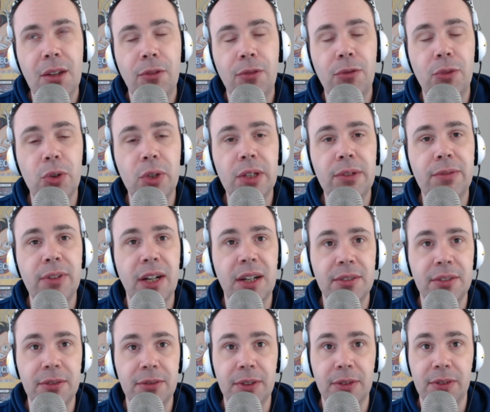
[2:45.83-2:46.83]
45
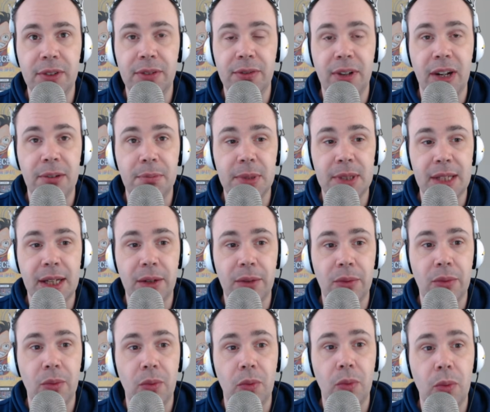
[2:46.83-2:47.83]
to 55%
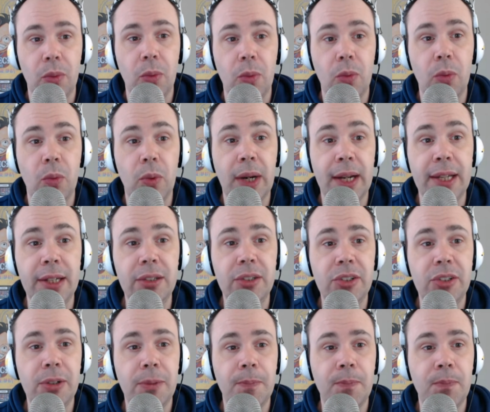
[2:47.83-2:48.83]
range,